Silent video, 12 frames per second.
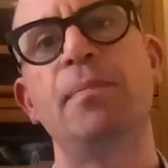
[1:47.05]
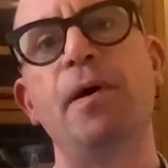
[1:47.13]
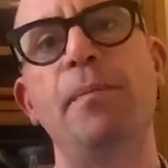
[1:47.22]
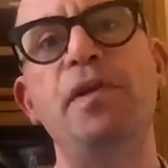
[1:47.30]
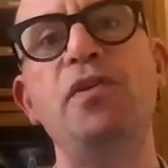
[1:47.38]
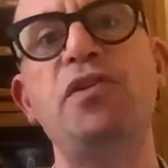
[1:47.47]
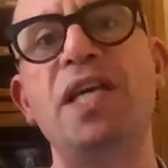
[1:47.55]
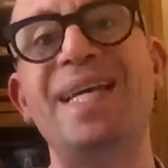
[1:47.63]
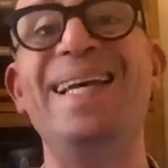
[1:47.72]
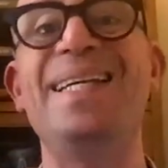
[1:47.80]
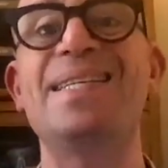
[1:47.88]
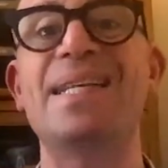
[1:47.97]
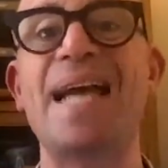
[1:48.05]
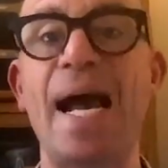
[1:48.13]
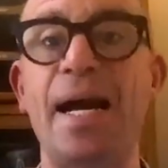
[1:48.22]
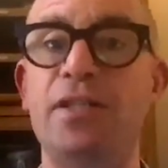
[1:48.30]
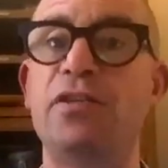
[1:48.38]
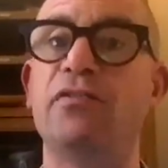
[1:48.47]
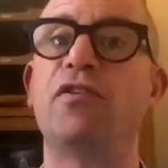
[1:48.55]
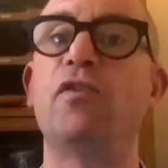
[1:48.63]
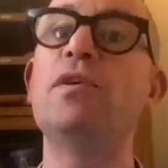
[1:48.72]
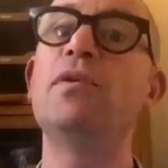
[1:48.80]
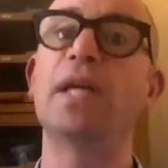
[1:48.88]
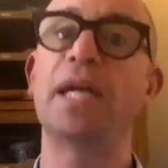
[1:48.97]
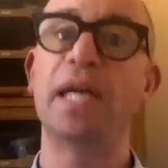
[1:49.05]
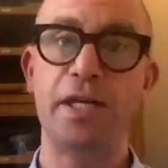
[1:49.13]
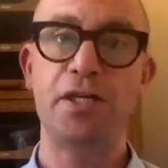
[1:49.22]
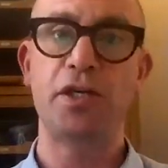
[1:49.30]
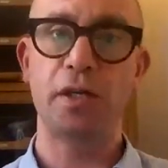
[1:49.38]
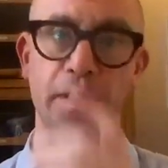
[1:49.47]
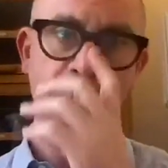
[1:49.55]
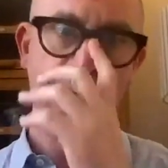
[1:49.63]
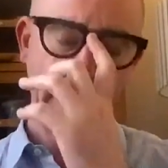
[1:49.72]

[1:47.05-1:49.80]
But music is an act of communication.